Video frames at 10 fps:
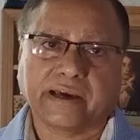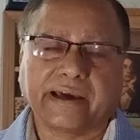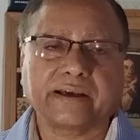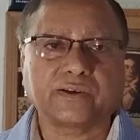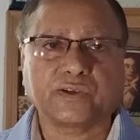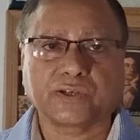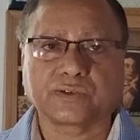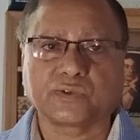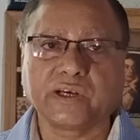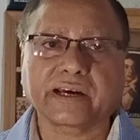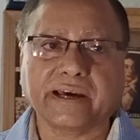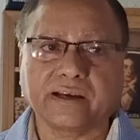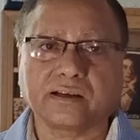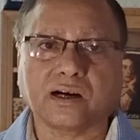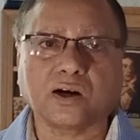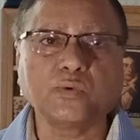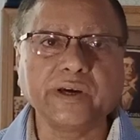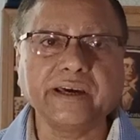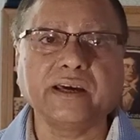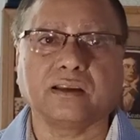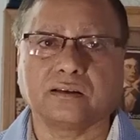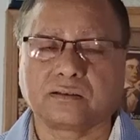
and they can avail